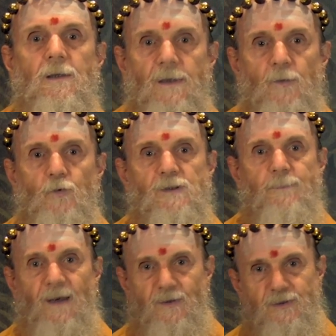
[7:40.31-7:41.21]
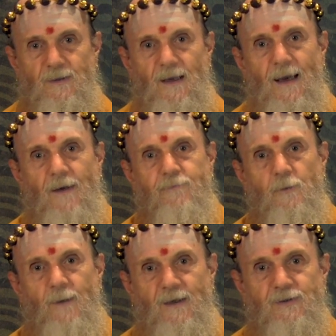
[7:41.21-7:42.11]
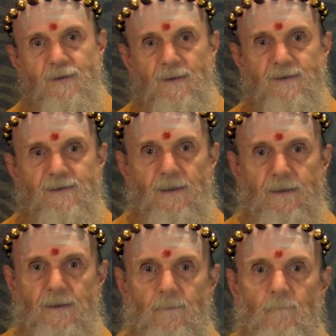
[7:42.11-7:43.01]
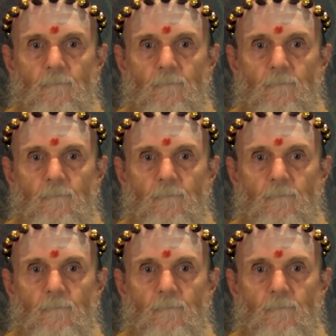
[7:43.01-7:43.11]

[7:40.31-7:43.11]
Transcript: introspection, affirmation, and study.